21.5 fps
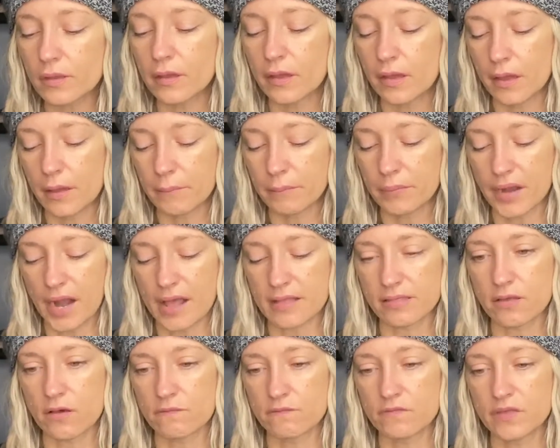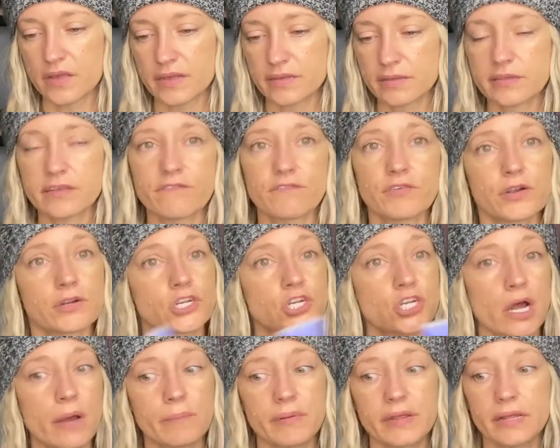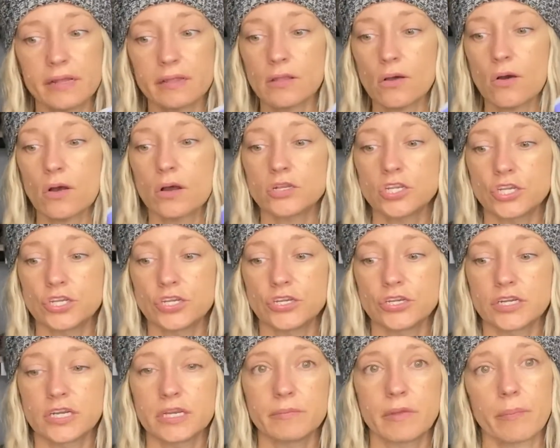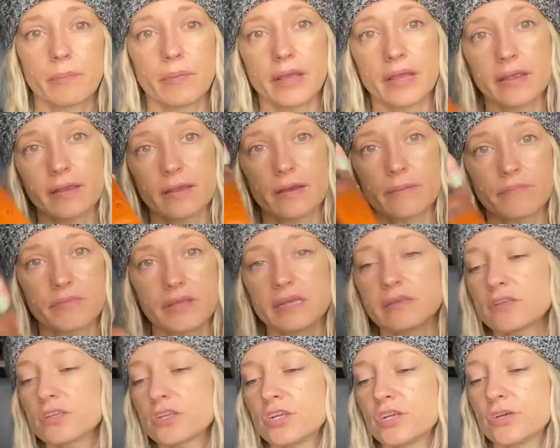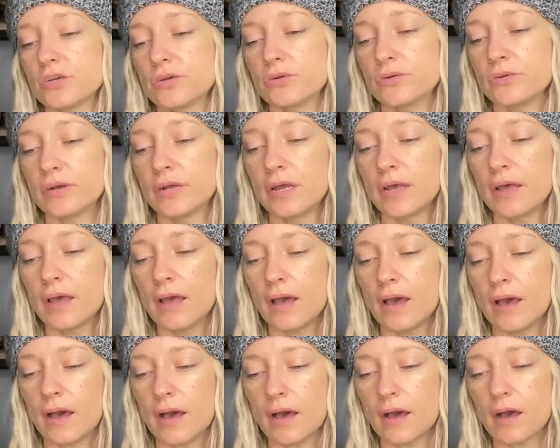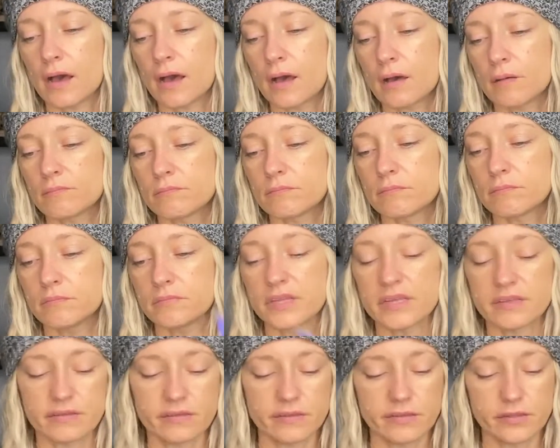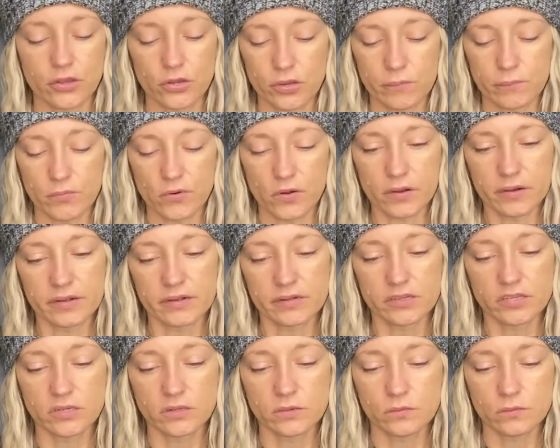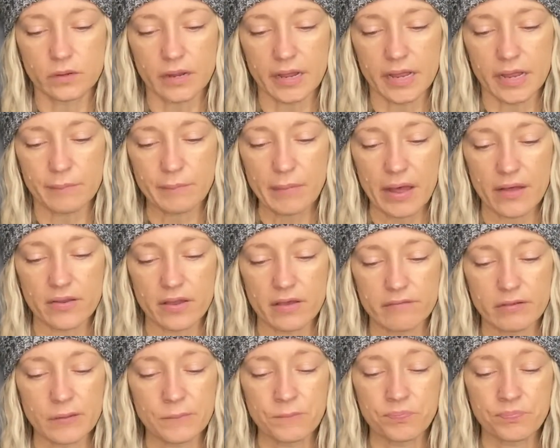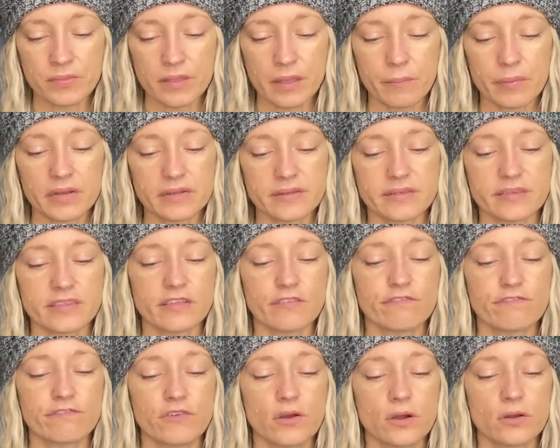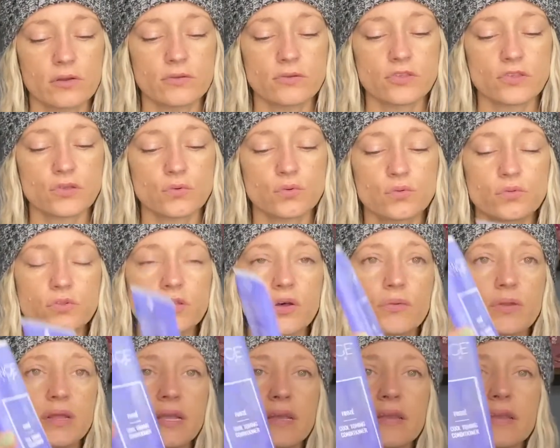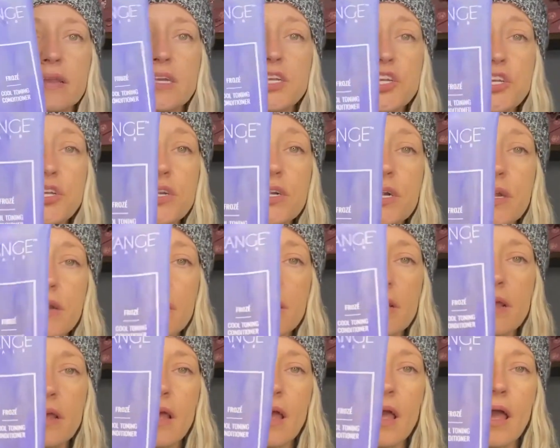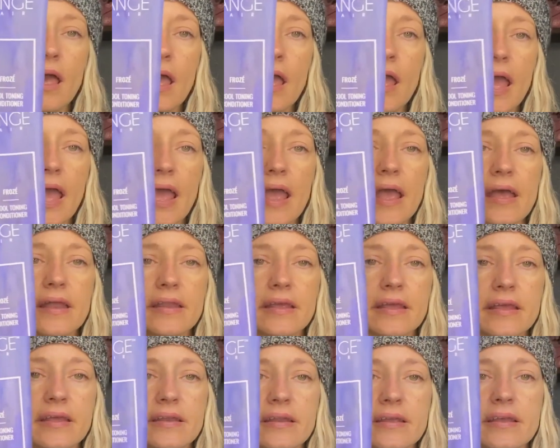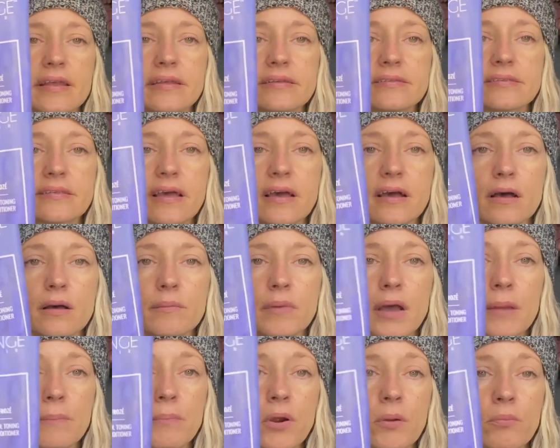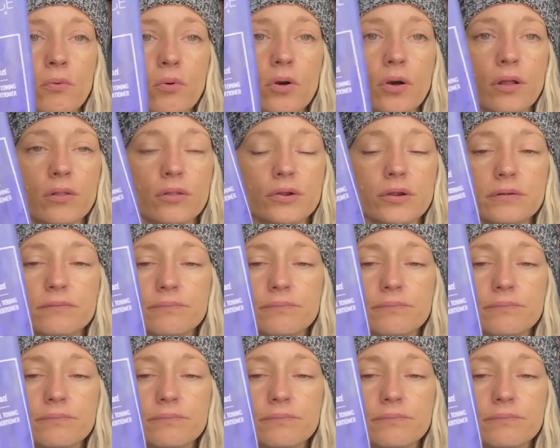But I love this. If you're shopping at Launch and you're going to be picking up these two, this is a good product too. I am out of it, but it's the Froze Cool Toning Conditioner, and it is a purple color.